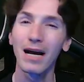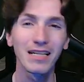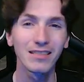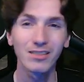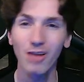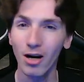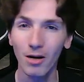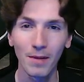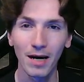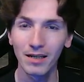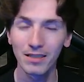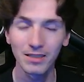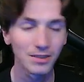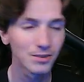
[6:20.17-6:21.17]
talk about
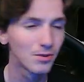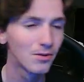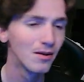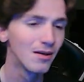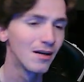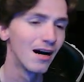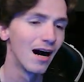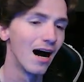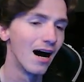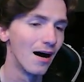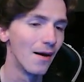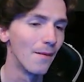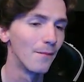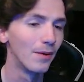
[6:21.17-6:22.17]
it too.
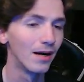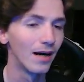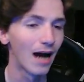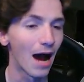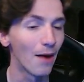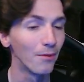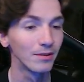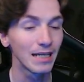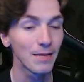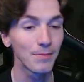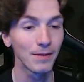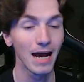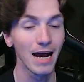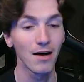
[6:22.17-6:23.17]
But I would keep an eye out